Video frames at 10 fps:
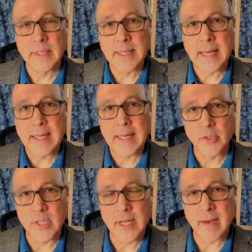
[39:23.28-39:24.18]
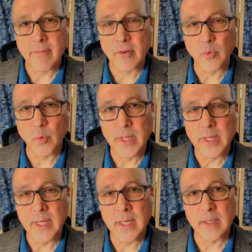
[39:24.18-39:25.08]
Laudato Si efforts
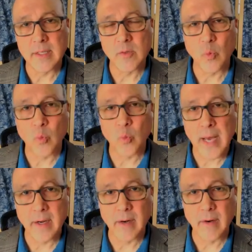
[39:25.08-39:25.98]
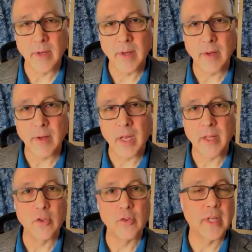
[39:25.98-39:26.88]
within this wider,
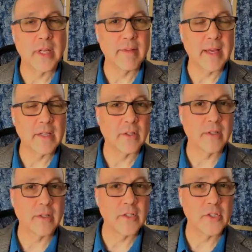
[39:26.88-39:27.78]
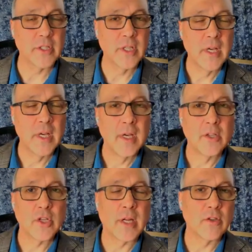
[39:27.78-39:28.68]
Paula, you said evangelization.
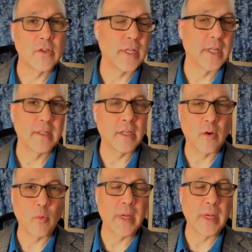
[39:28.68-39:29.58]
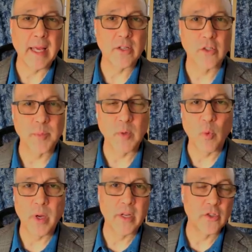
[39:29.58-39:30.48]
John, you said, you know, we can't just
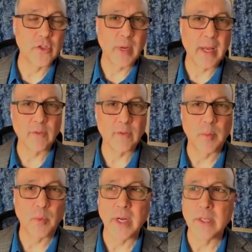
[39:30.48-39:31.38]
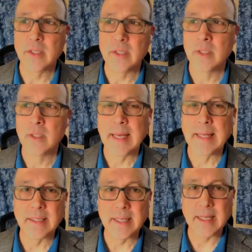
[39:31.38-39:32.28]
be one issue, we have to embrace
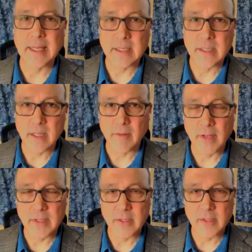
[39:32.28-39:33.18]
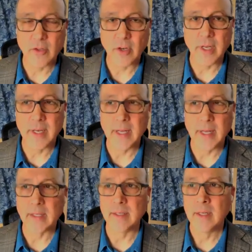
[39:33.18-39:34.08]
and see this stuff as
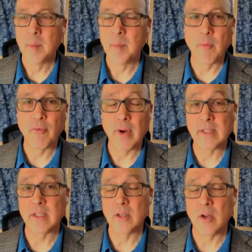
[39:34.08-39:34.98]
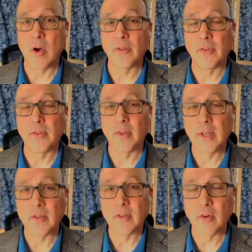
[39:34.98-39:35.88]
interconnected. Pope Francis calls
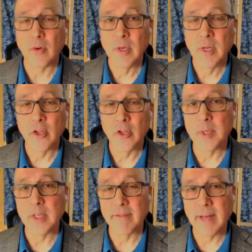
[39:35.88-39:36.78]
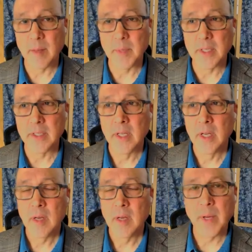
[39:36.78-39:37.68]
this integral human development.
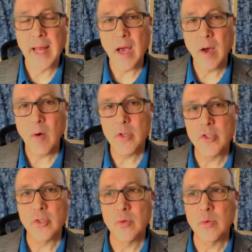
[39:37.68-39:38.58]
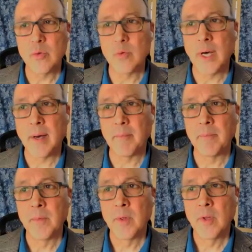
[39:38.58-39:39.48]
But how would you
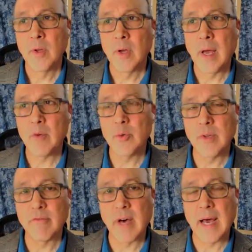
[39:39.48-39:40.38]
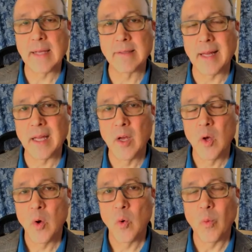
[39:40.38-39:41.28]
advise, like,
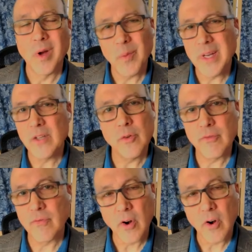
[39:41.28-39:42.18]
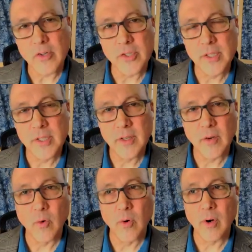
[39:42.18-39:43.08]
what do we do first?
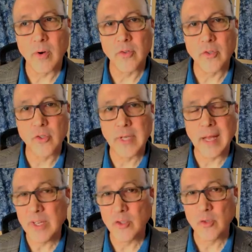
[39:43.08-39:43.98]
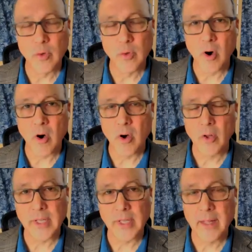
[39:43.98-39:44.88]
Or can we do them
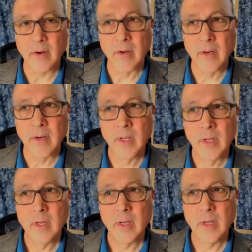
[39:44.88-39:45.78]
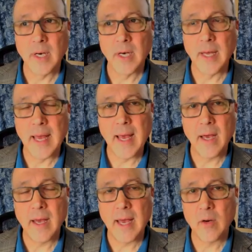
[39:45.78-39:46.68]
all together?
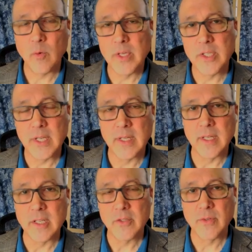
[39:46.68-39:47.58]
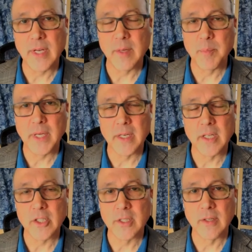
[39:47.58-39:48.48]
how do we see these three
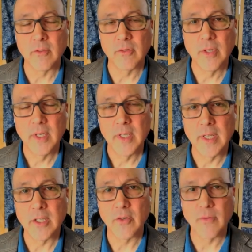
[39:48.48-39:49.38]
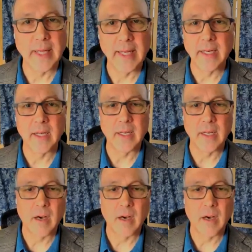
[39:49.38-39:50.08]
big initiatives interrelated?